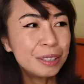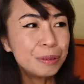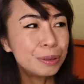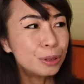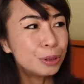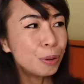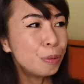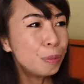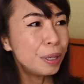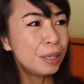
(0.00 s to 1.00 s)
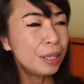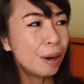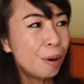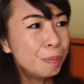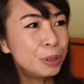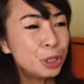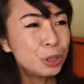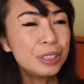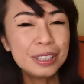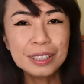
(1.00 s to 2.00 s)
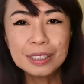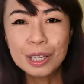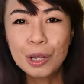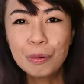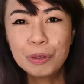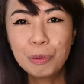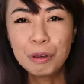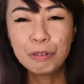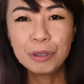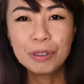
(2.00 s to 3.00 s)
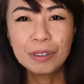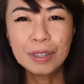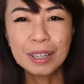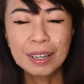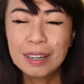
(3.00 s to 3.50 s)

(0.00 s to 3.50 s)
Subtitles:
There were so many opportunities along the way for you to go like,